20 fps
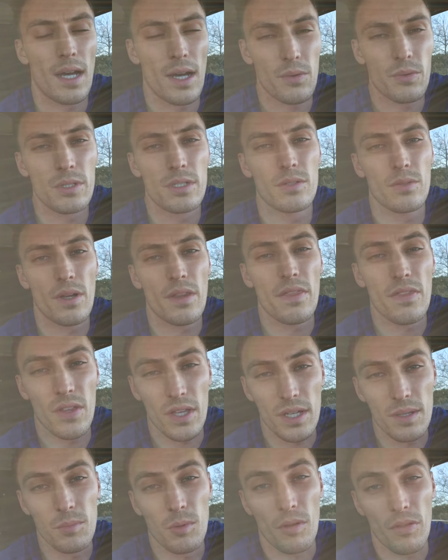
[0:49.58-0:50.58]
I would do
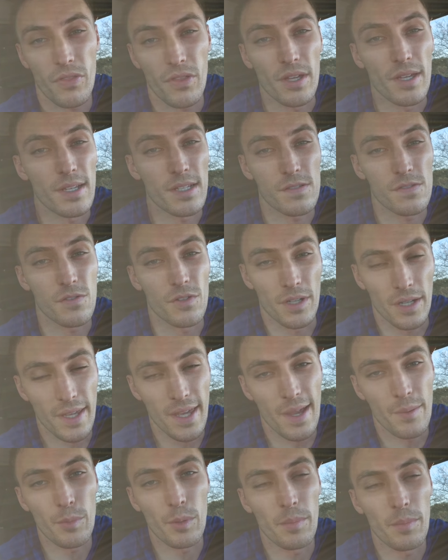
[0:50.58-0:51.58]
unthinkable things for a
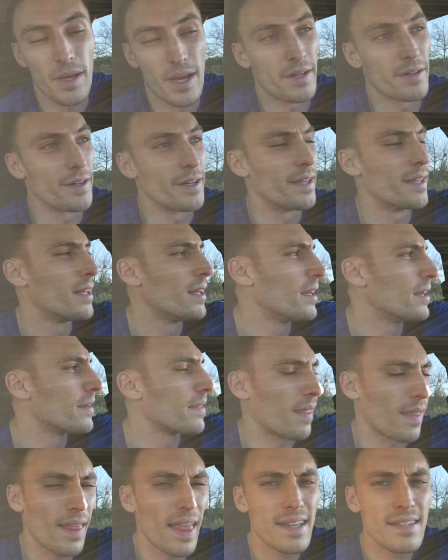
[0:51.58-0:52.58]
camera battery.
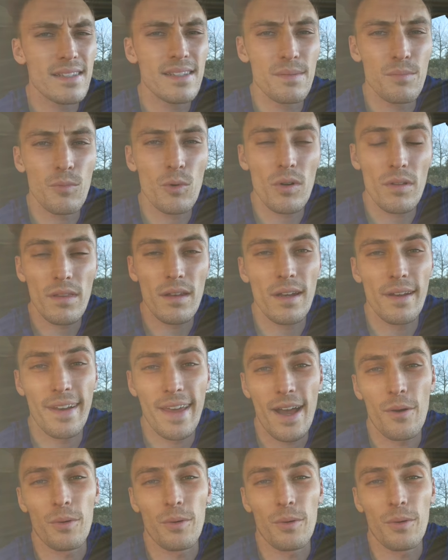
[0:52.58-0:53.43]
It lasted more than an